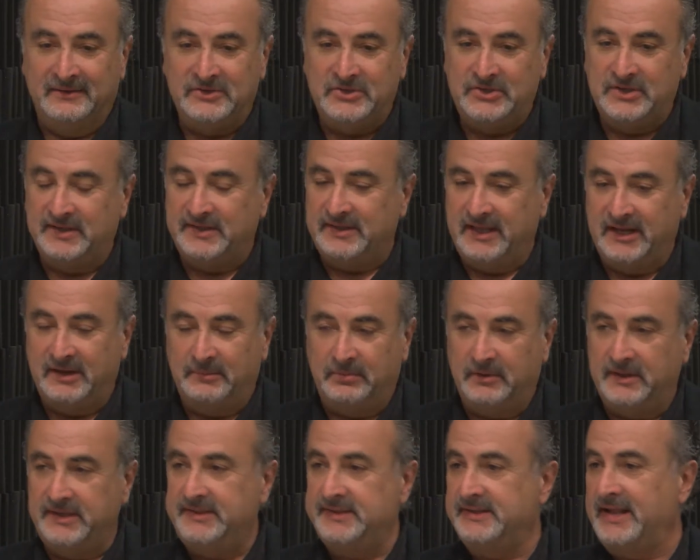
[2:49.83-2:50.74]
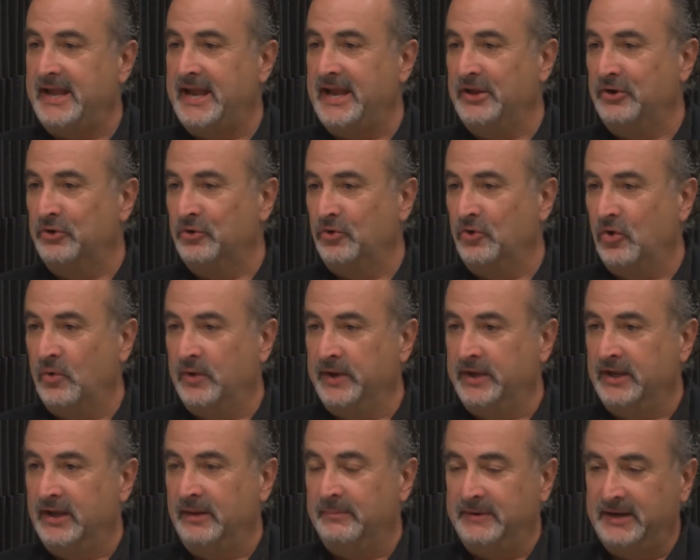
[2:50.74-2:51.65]
just had a police scanner
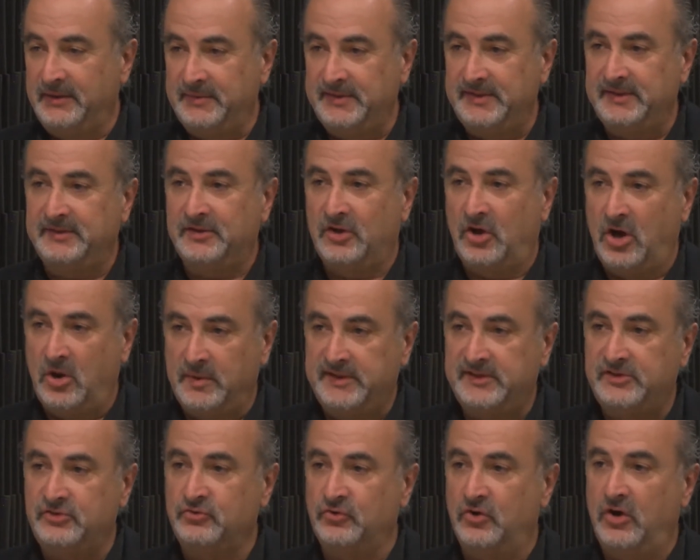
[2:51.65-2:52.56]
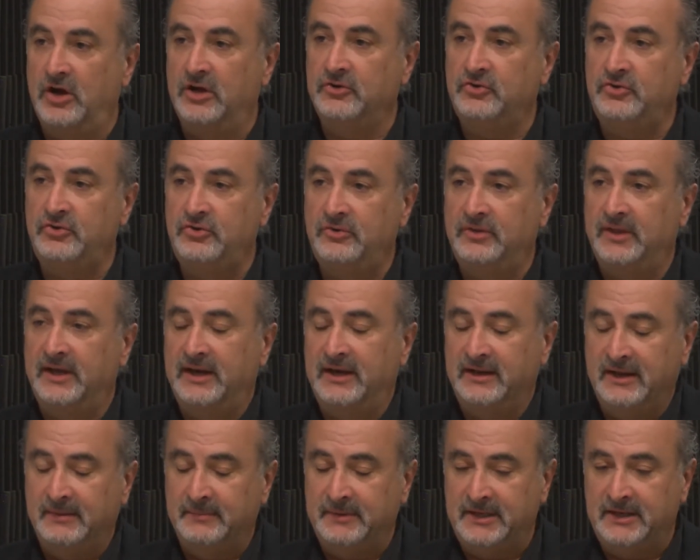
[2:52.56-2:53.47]
growing up. And I was just always drawn to
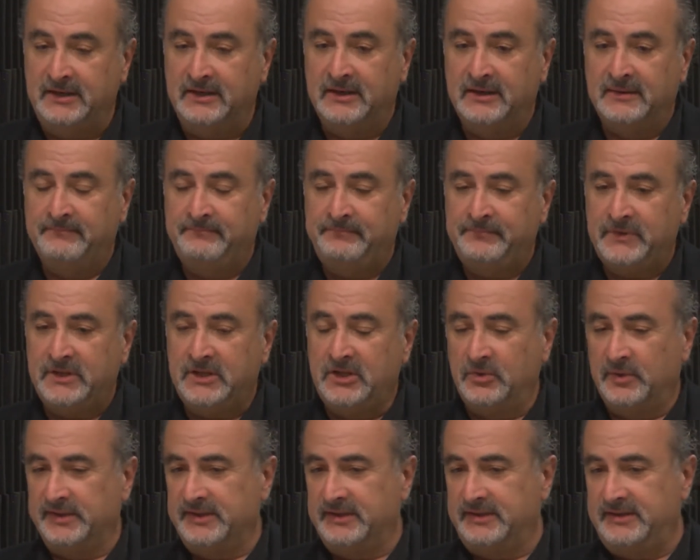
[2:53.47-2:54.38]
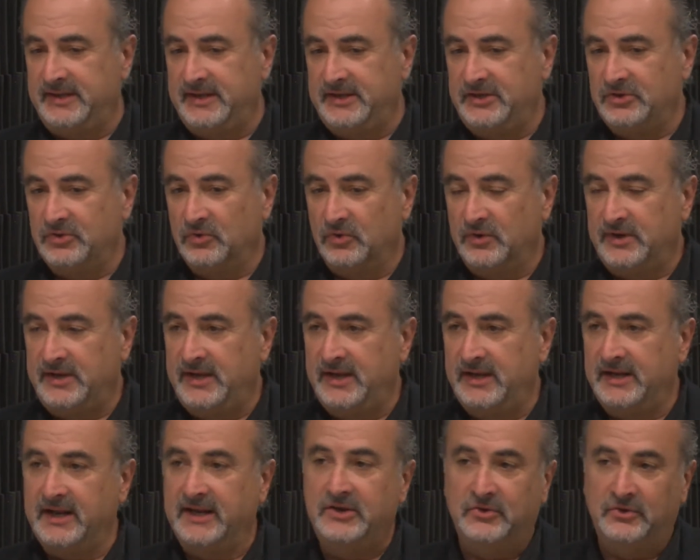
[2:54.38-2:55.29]
that. I mean, as a 10-year-old
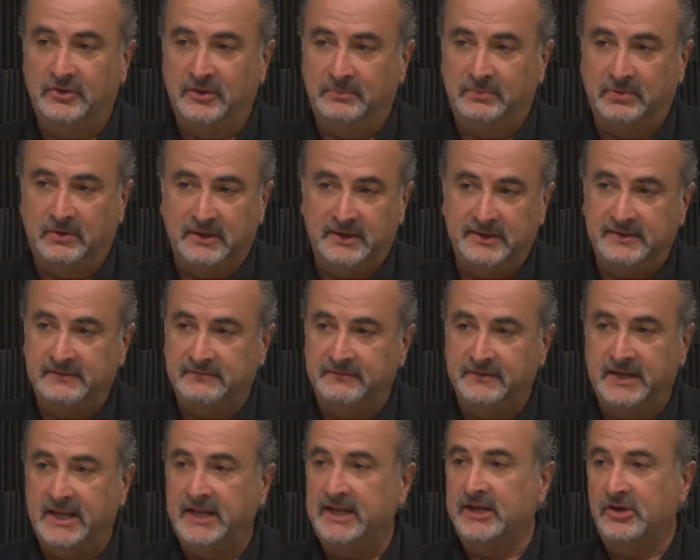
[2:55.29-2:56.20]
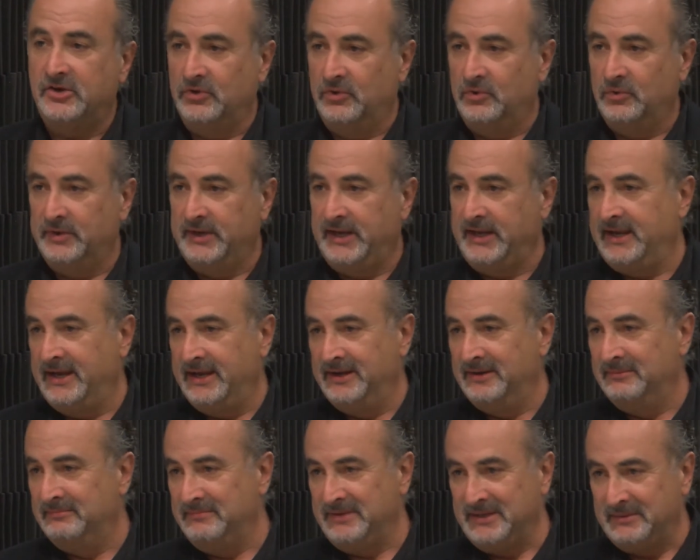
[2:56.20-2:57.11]
kid, I knew the police phonetic code, A,
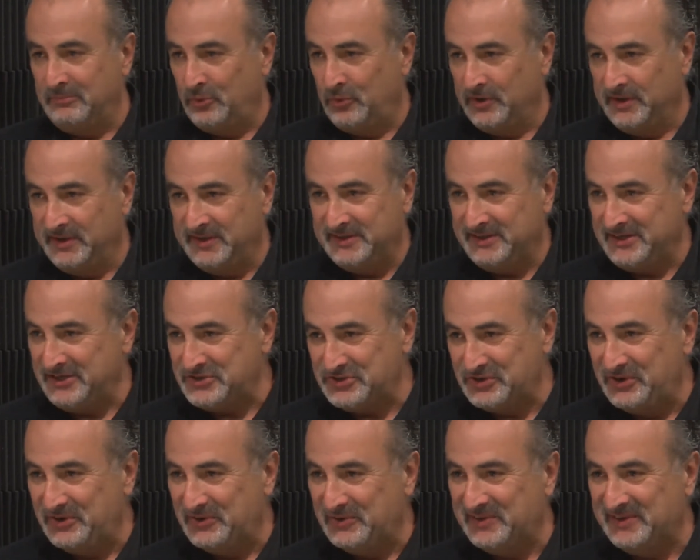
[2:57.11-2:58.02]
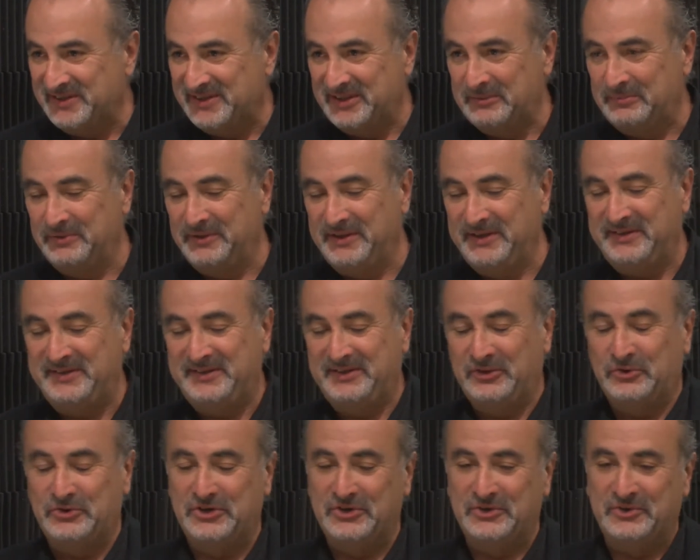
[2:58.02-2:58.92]
Adam, B, boy, C, Charles, that the police
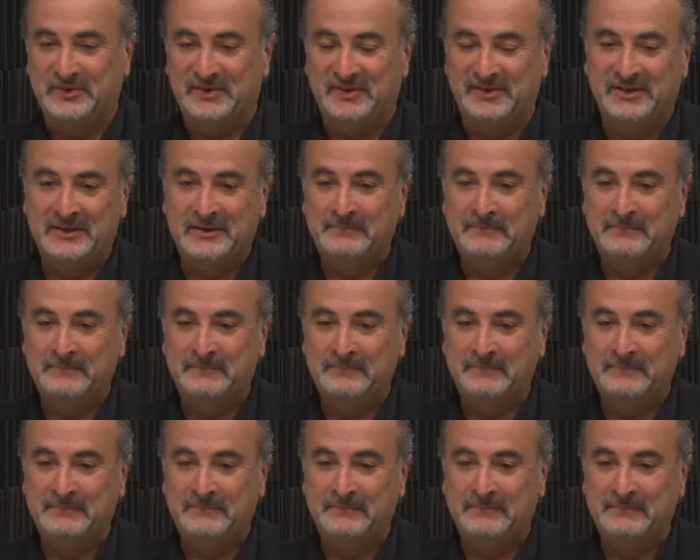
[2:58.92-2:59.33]
still use.